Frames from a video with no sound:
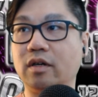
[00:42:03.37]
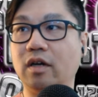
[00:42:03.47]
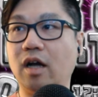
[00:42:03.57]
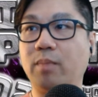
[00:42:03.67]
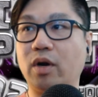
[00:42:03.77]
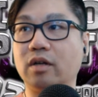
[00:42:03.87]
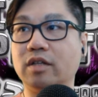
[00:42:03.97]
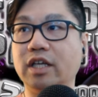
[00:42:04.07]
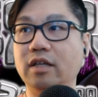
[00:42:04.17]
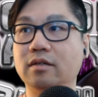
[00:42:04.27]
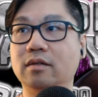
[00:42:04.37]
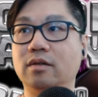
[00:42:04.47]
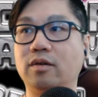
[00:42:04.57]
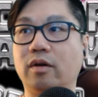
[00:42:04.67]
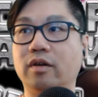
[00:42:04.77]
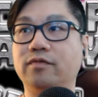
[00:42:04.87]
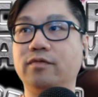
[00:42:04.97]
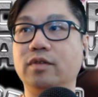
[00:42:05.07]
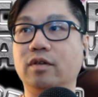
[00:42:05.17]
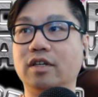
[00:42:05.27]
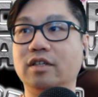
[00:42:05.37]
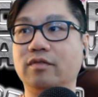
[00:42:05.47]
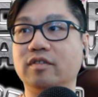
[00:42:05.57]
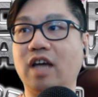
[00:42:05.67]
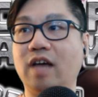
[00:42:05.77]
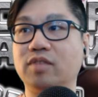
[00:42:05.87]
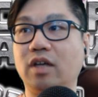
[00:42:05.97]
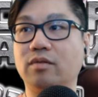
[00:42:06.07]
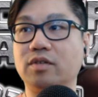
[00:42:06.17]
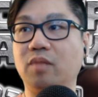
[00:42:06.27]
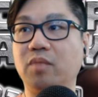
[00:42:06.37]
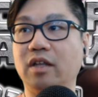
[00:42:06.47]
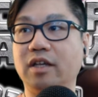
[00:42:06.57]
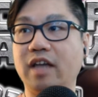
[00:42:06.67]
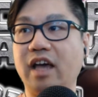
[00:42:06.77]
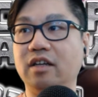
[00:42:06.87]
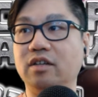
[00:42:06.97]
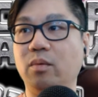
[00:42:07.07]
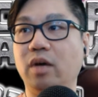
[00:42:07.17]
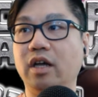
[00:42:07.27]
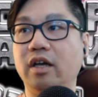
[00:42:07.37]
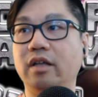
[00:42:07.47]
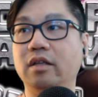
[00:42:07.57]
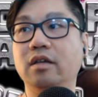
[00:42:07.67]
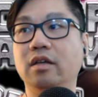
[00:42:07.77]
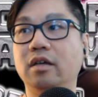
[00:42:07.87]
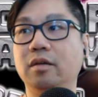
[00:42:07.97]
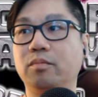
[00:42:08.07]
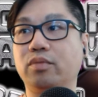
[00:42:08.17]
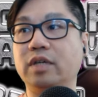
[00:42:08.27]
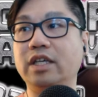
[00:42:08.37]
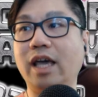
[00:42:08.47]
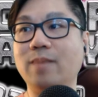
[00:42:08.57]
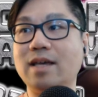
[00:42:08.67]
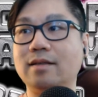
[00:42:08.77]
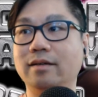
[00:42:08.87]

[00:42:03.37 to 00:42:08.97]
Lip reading: up early, or if you're in a different time zone or something like that, and you want to pregame it,